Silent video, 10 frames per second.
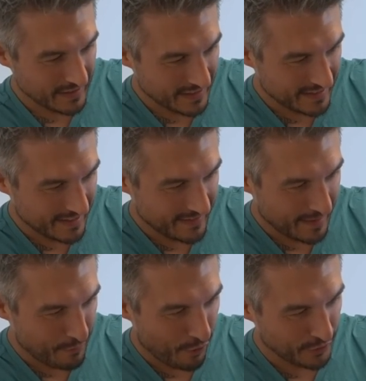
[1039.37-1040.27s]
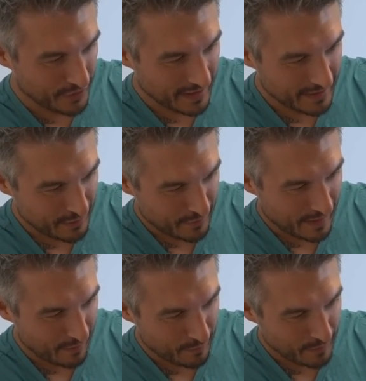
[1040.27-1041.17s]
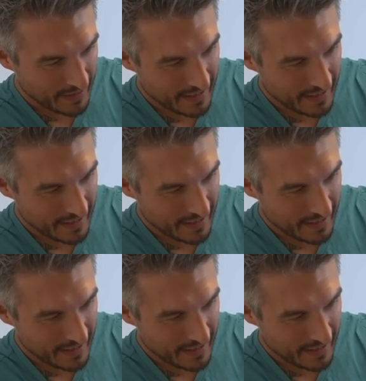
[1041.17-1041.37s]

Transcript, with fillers: the, the, that product, and I don't know if that'll